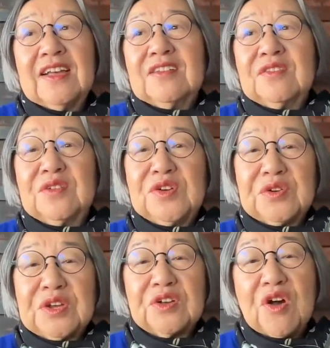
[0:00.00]
So
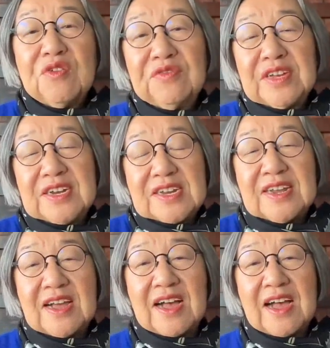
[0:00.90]
during COVID,
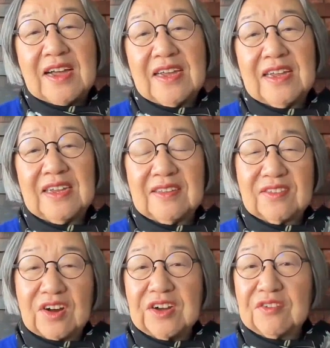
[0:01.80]
I
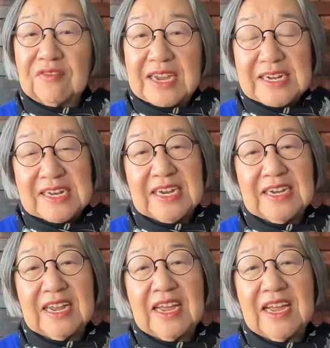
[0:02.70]
started
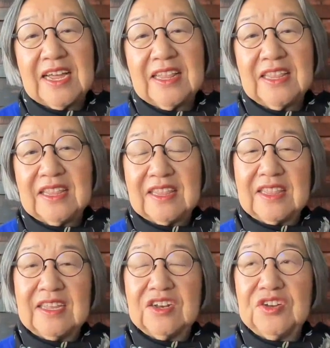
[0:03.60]
writing, and
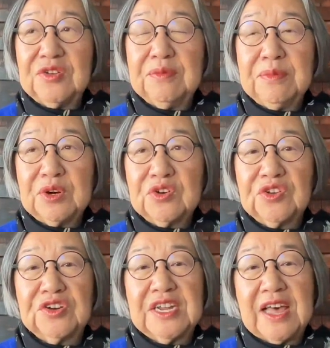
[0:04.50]
the two
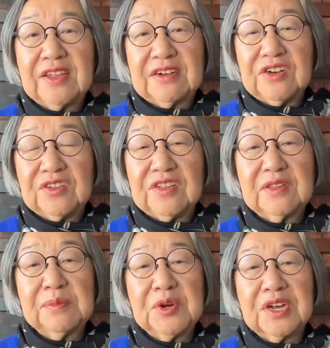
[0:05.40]
merged together into
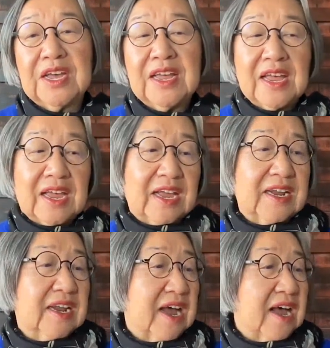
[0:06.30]
this book.
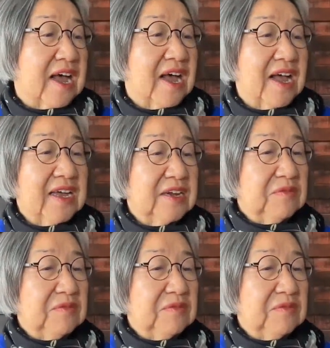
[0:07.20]
And I